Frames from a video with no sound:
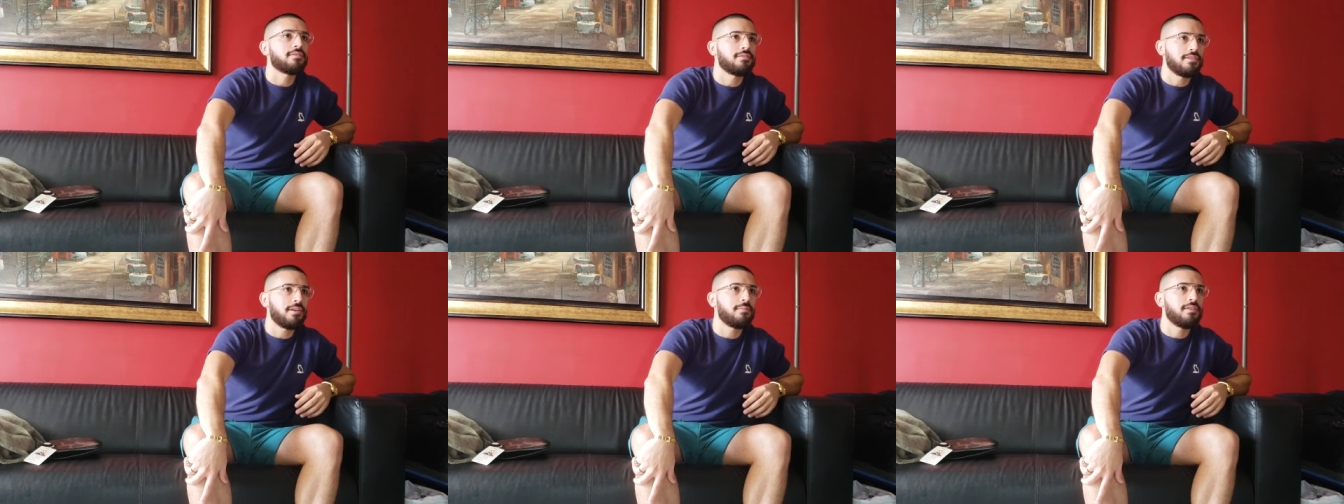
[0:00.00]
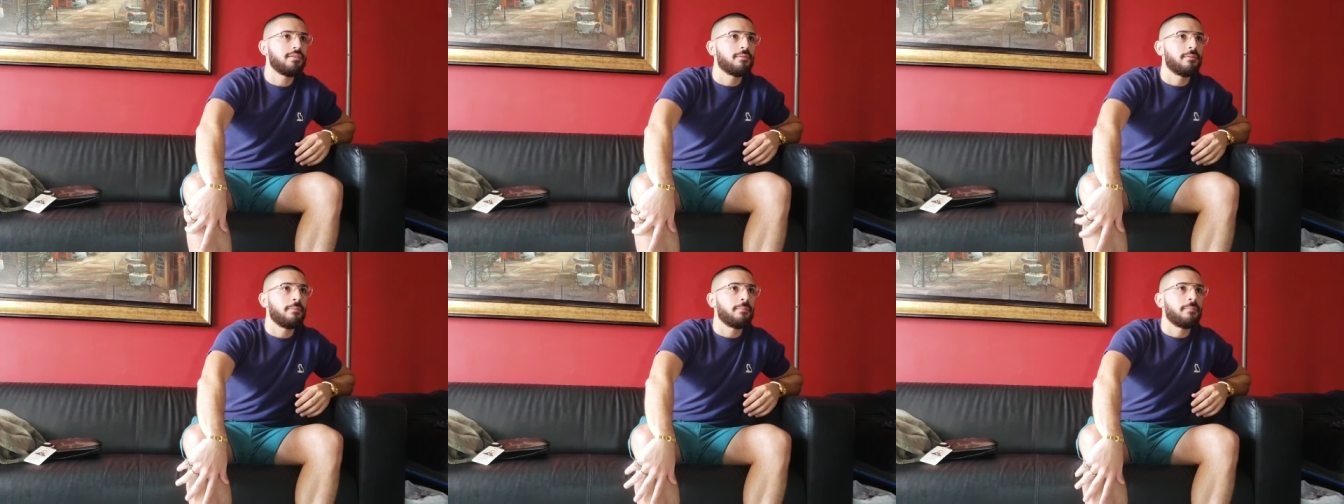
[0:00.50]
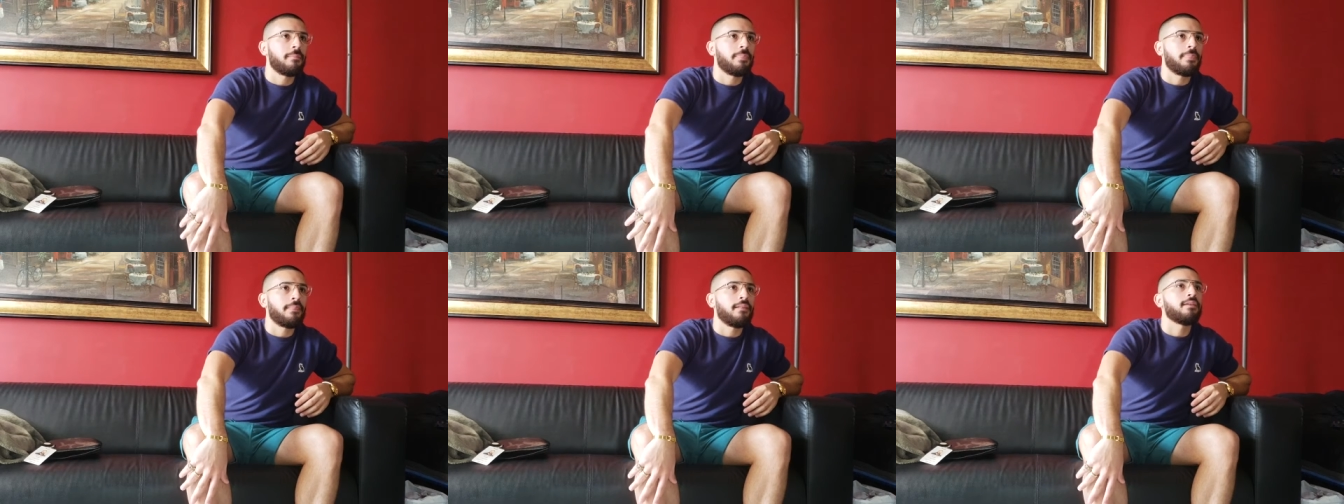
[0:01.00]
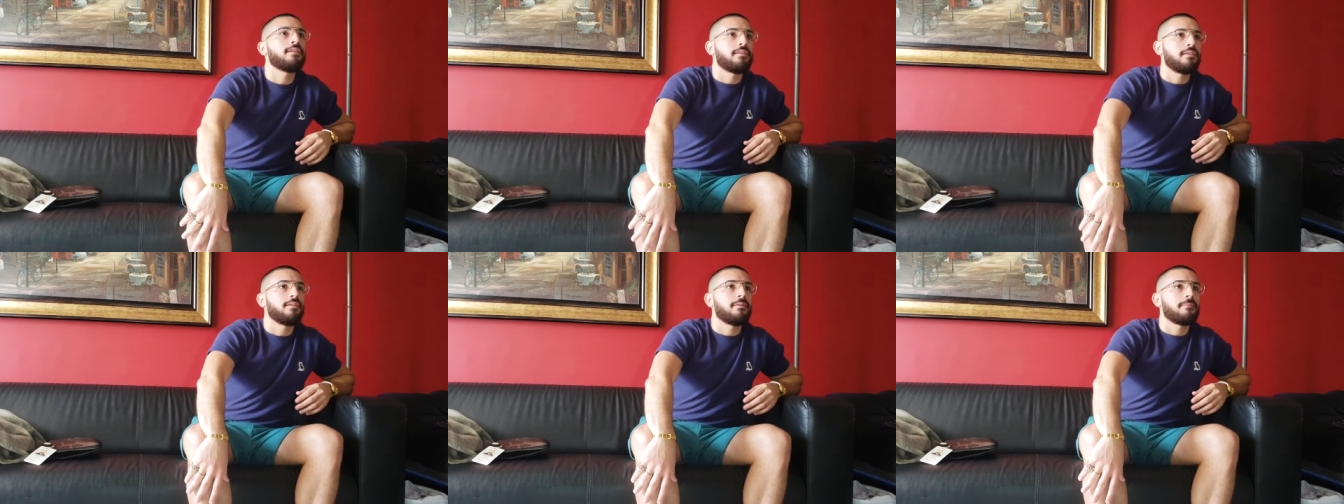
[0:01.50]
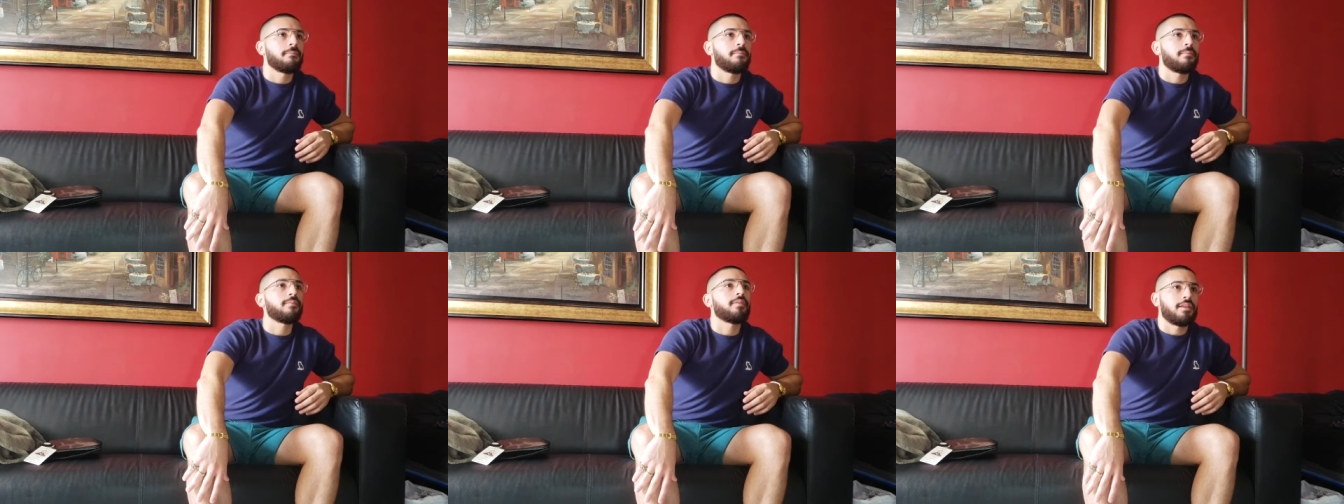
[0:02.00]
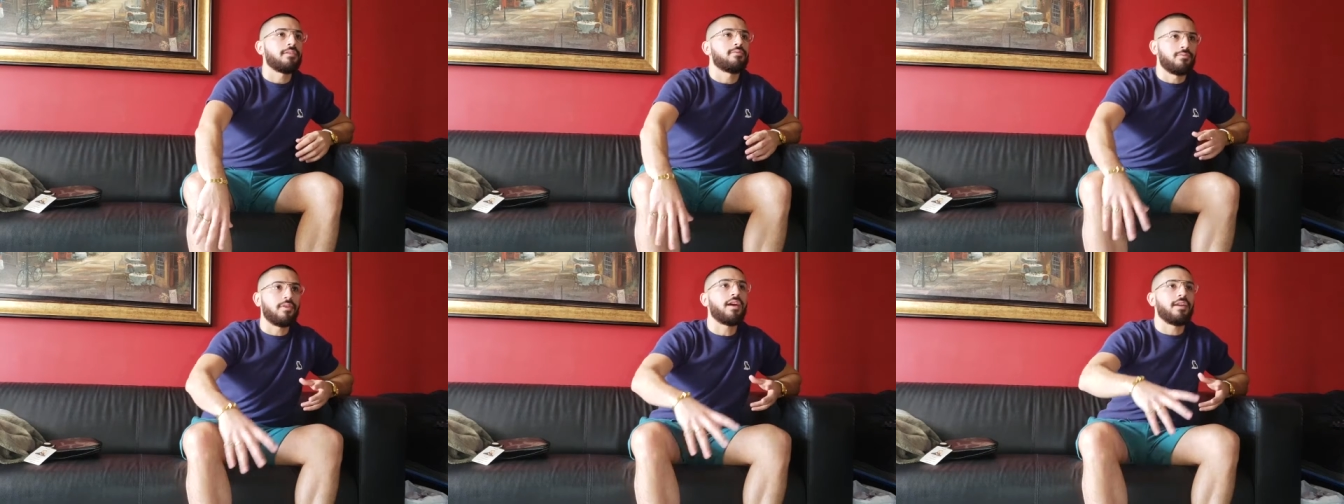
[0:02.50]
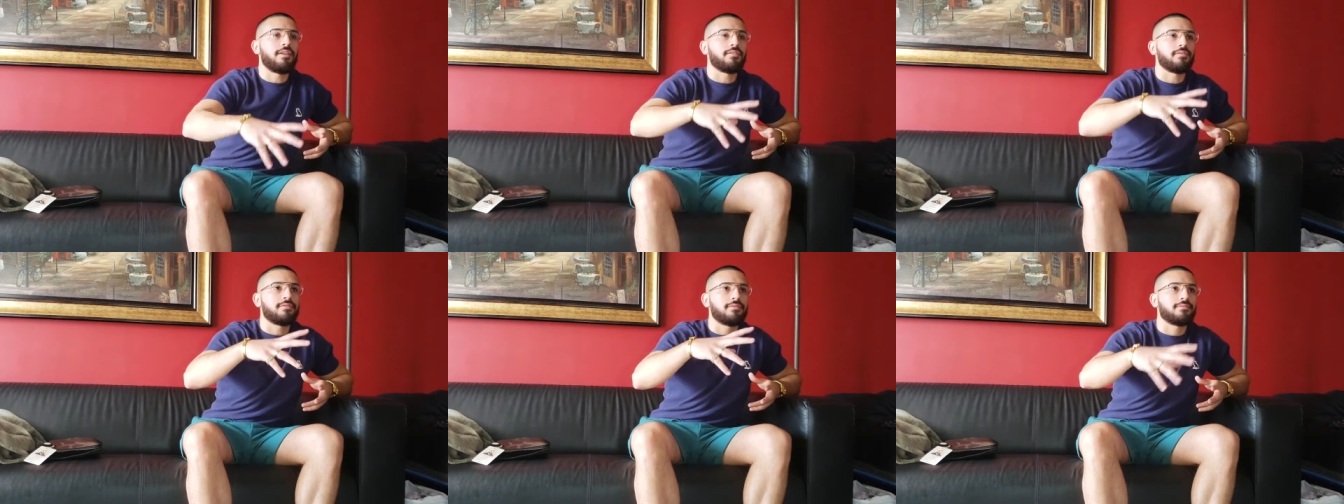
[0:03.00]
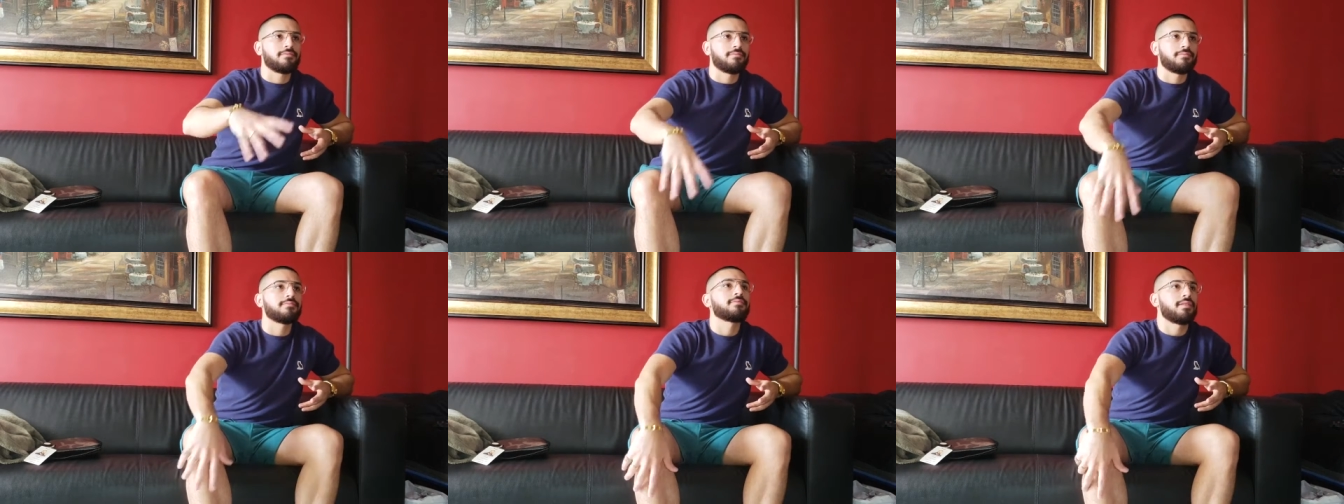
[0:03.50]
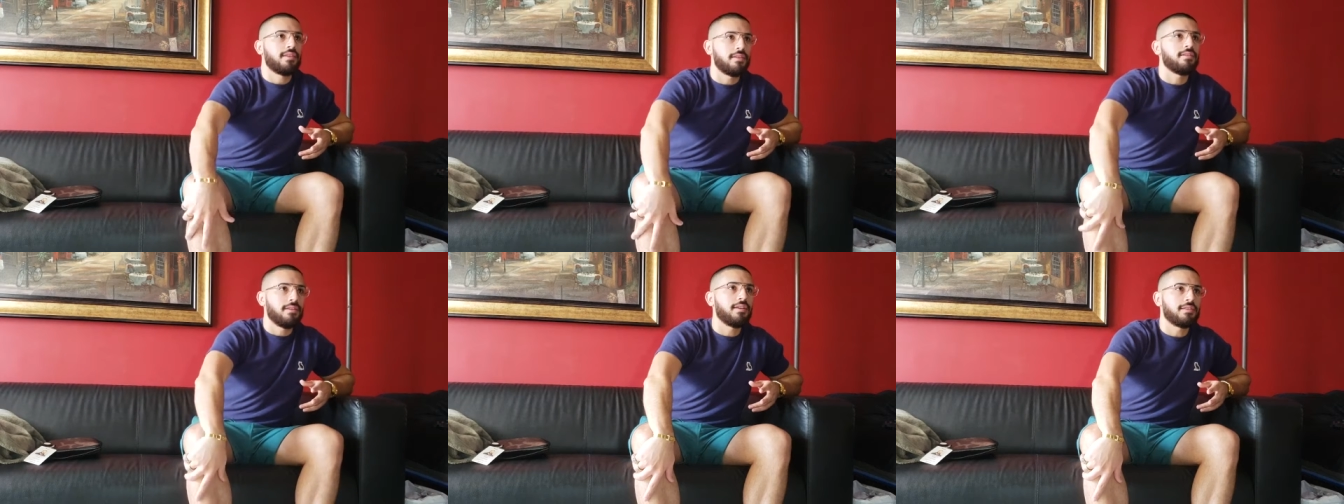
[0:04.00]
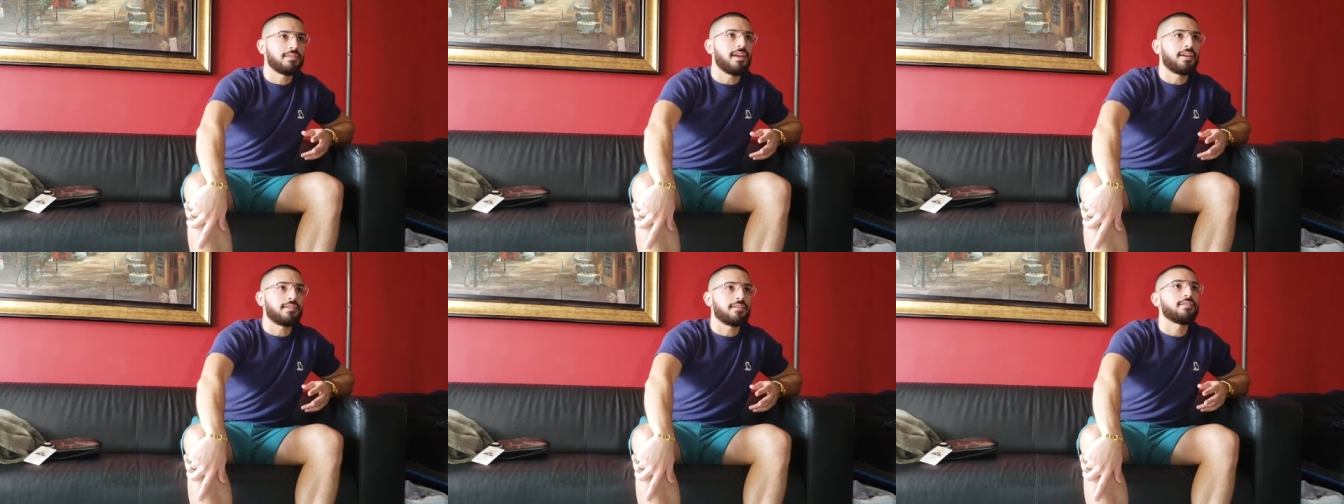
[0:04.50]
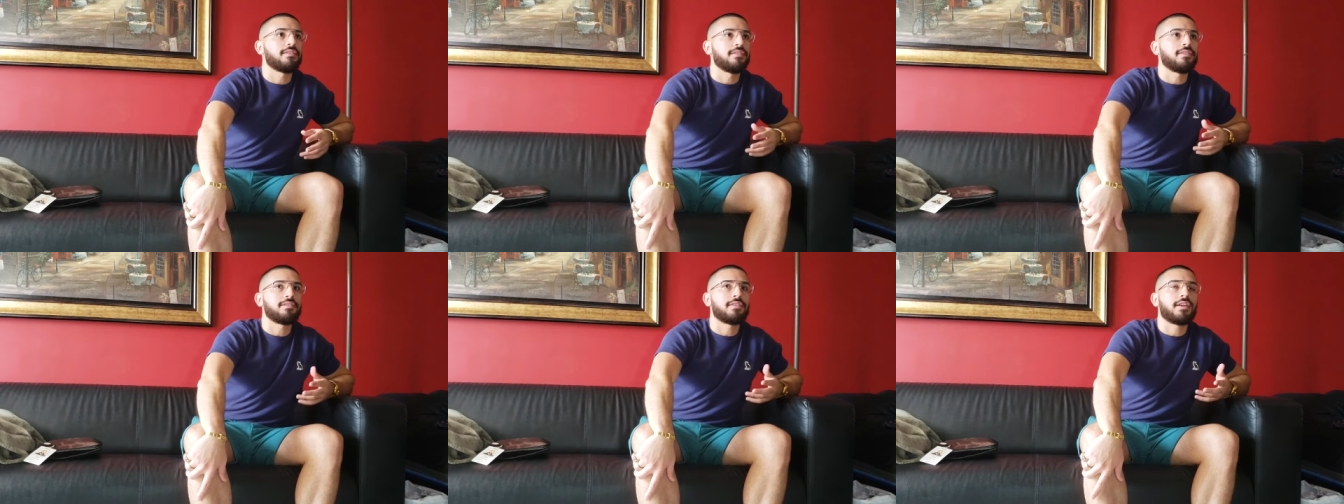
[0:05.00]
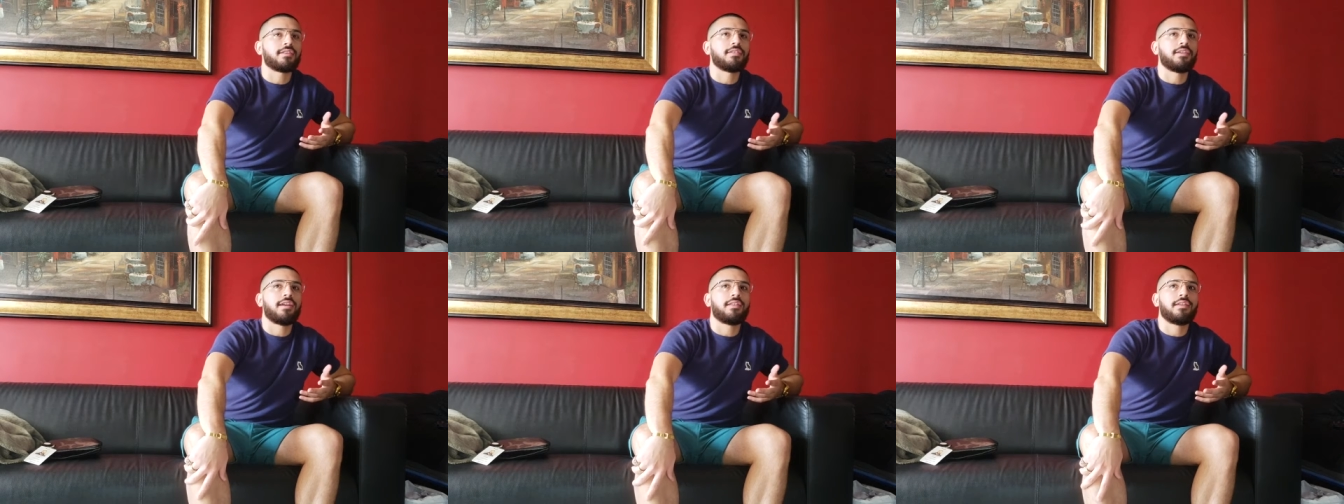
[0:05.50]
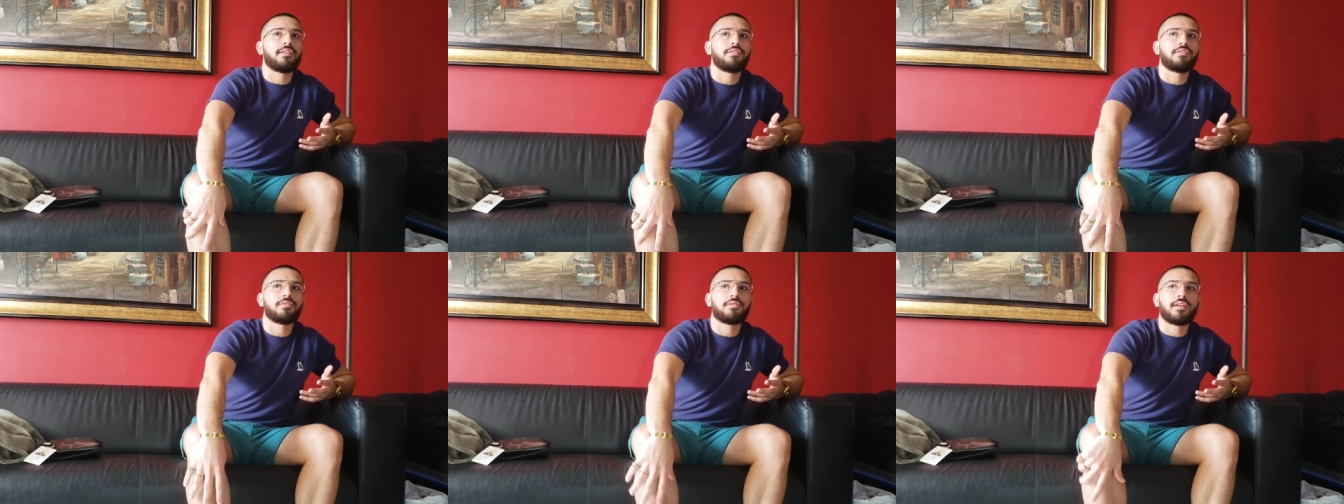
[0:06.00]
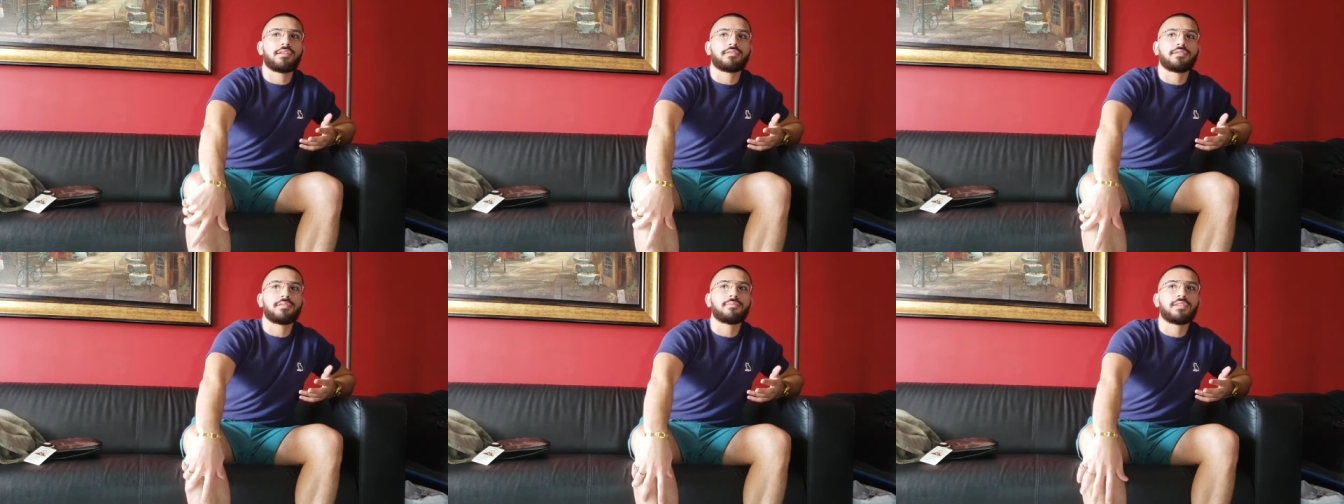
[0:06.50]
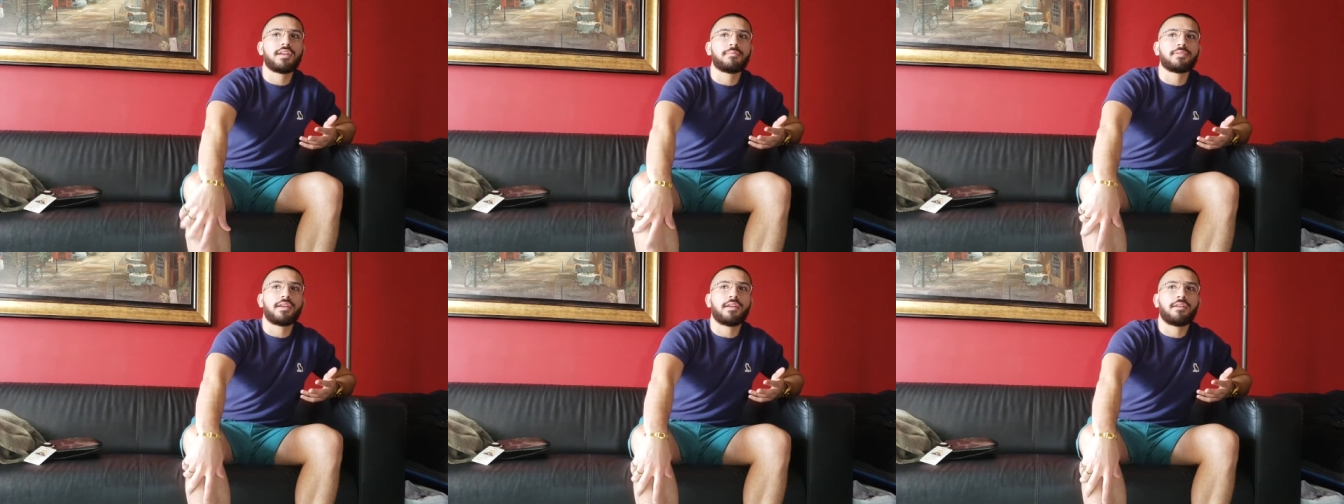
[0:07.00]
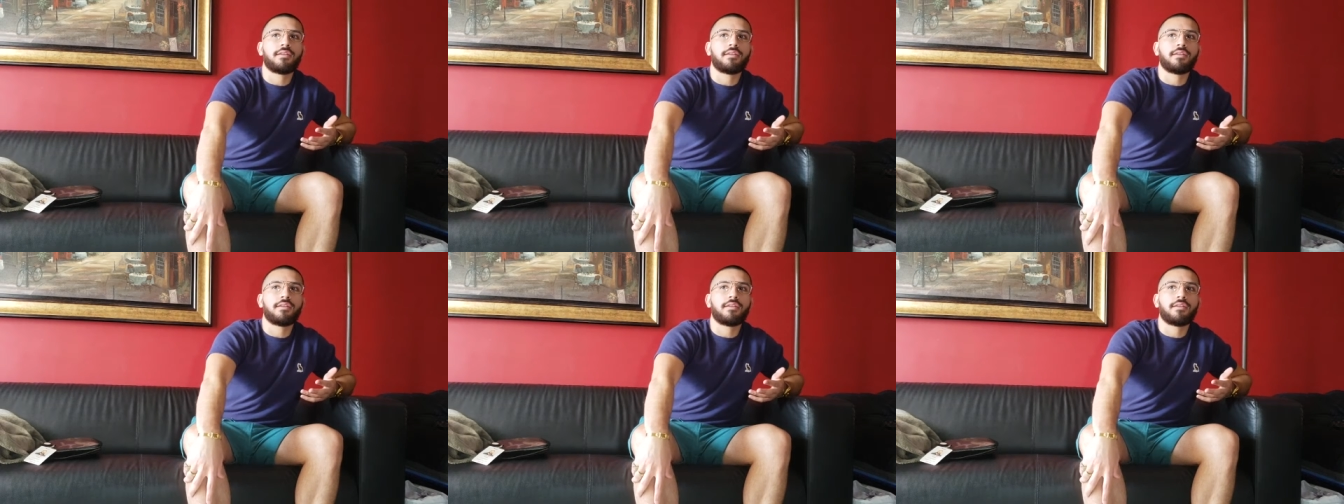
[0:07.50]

You, you gotta take off the hot that that work hat off. Right. To put that house Georgia exactly. off. Exactly, and and you know like sometimes like.